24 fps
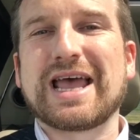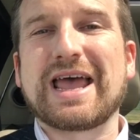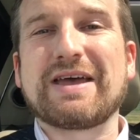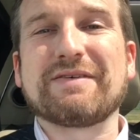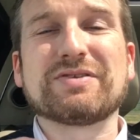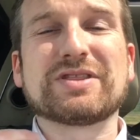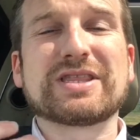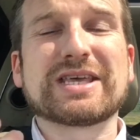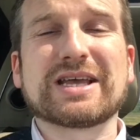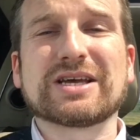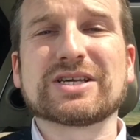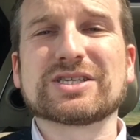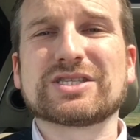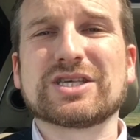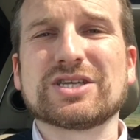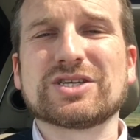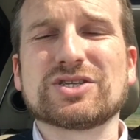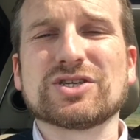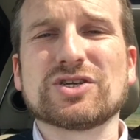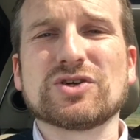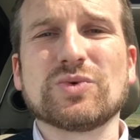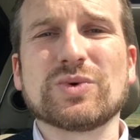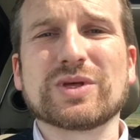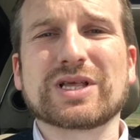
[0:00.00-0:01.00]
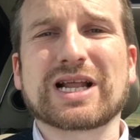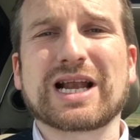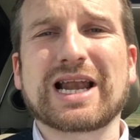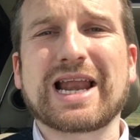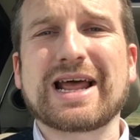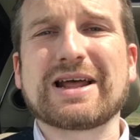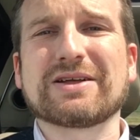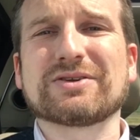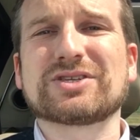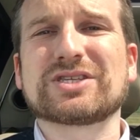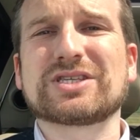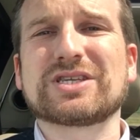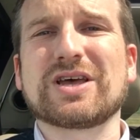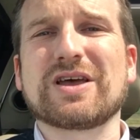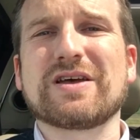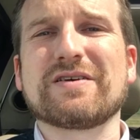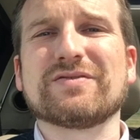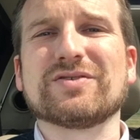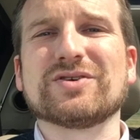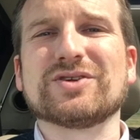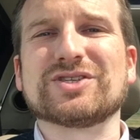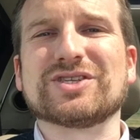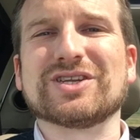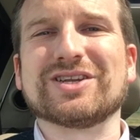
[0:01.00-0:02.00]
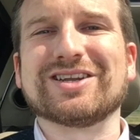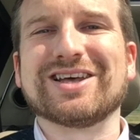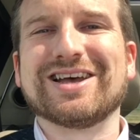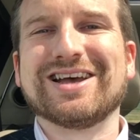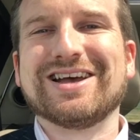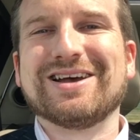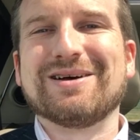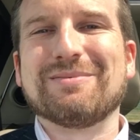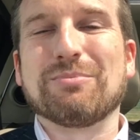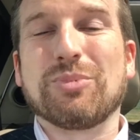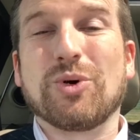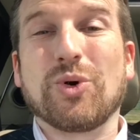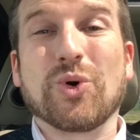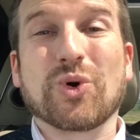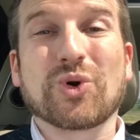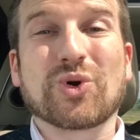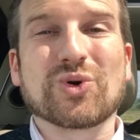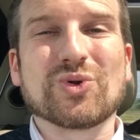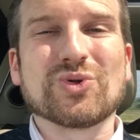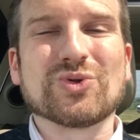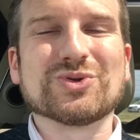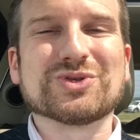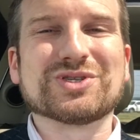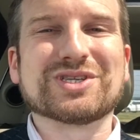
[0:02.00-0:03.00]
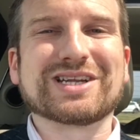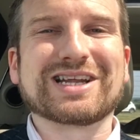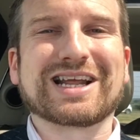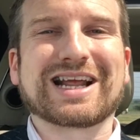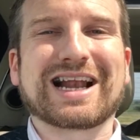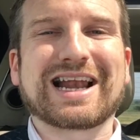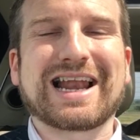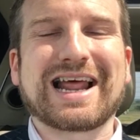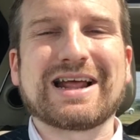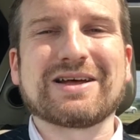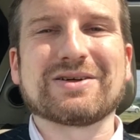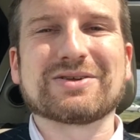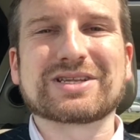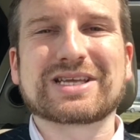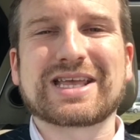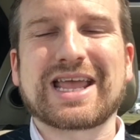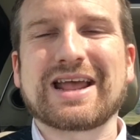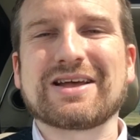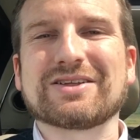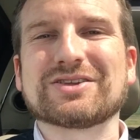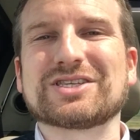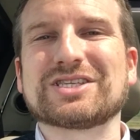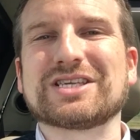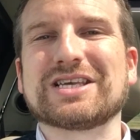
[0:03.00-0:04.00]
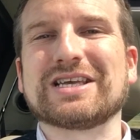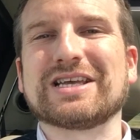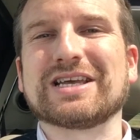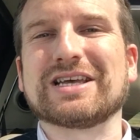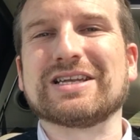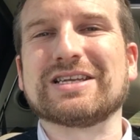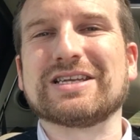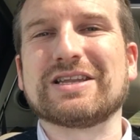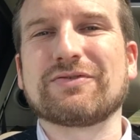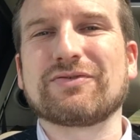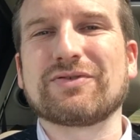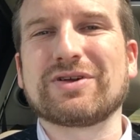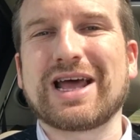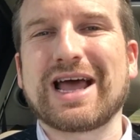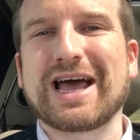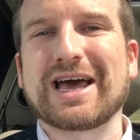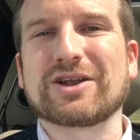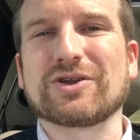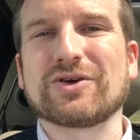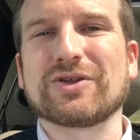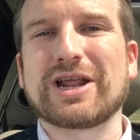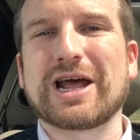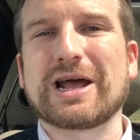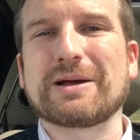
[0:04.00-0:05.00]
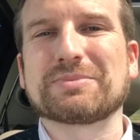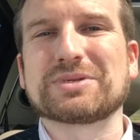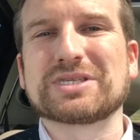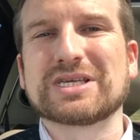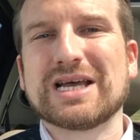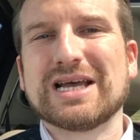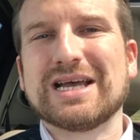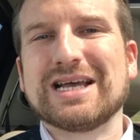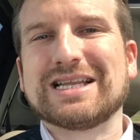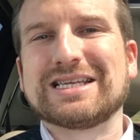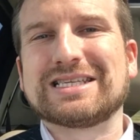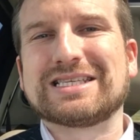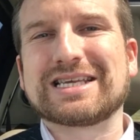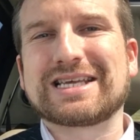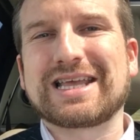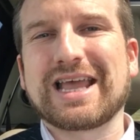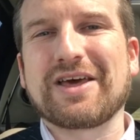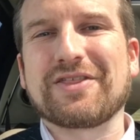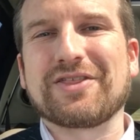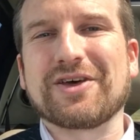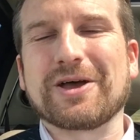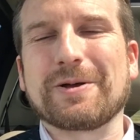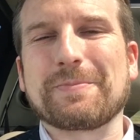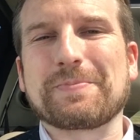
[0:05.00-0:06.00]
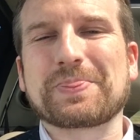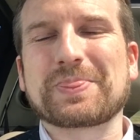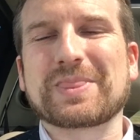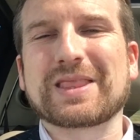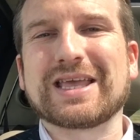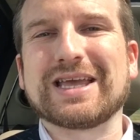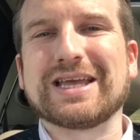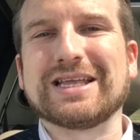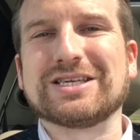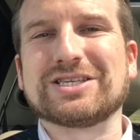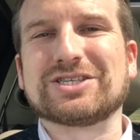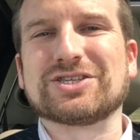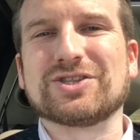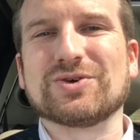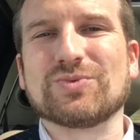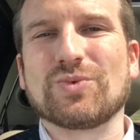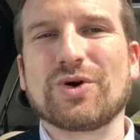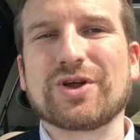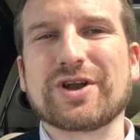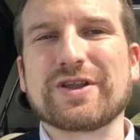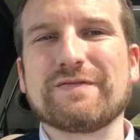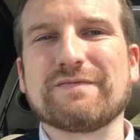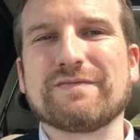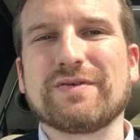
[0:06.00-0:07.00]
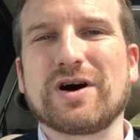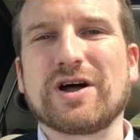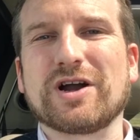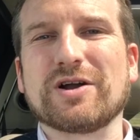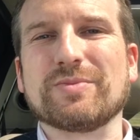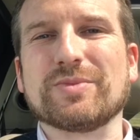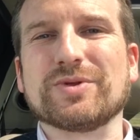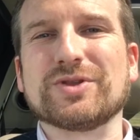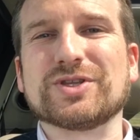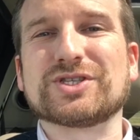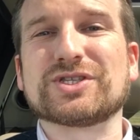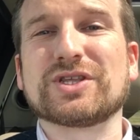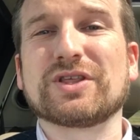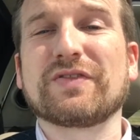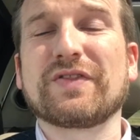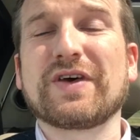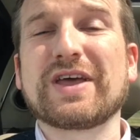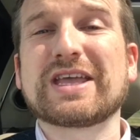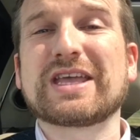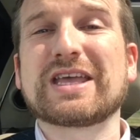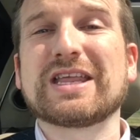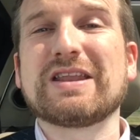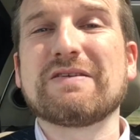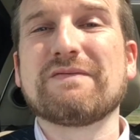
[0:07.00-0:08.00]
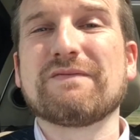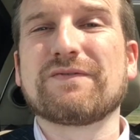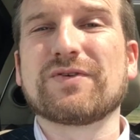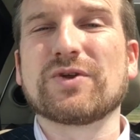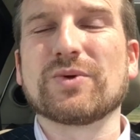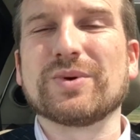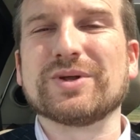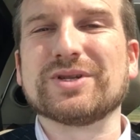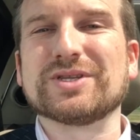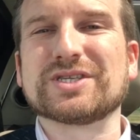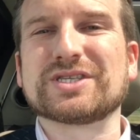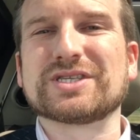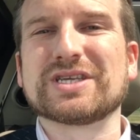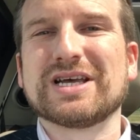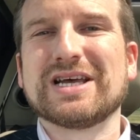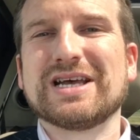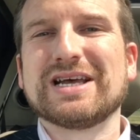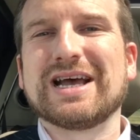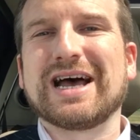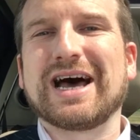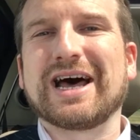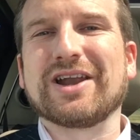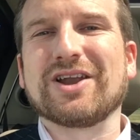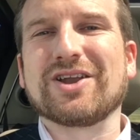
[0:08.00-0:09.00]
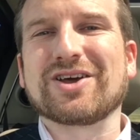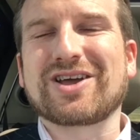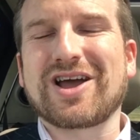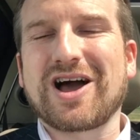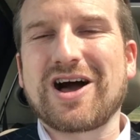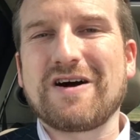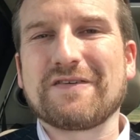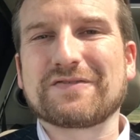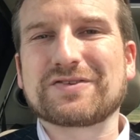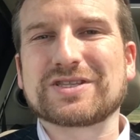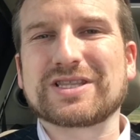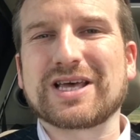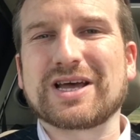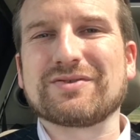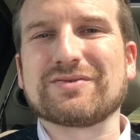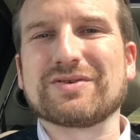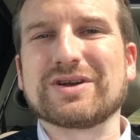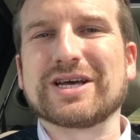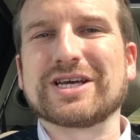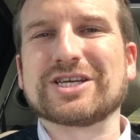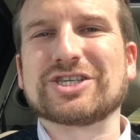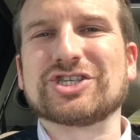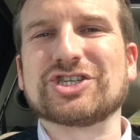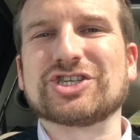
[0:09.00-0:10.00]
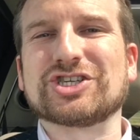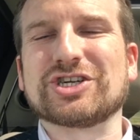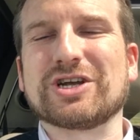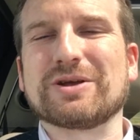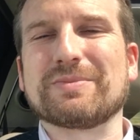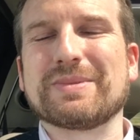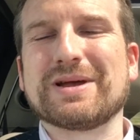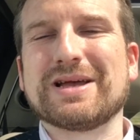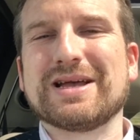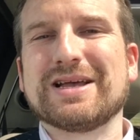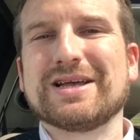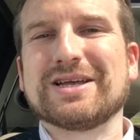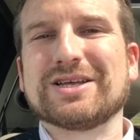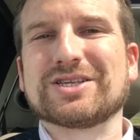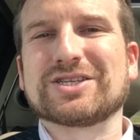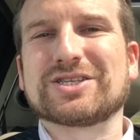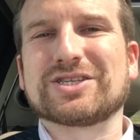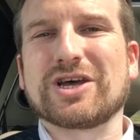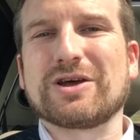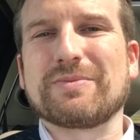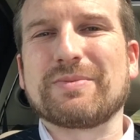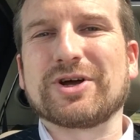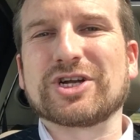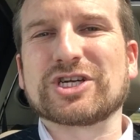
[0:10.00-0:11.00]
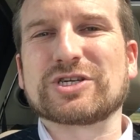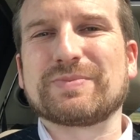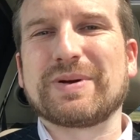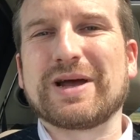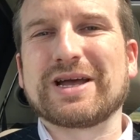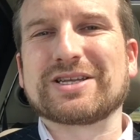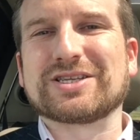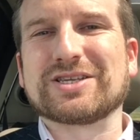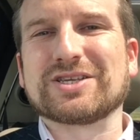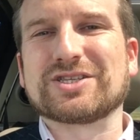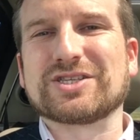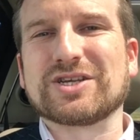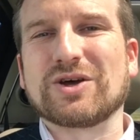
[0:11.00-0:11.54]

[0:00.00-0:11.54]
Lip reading: everything else they do with cloud servers and portals and cloud accounting and different add-on apps together into the one environment so that they can influence and look after that relationship so much better.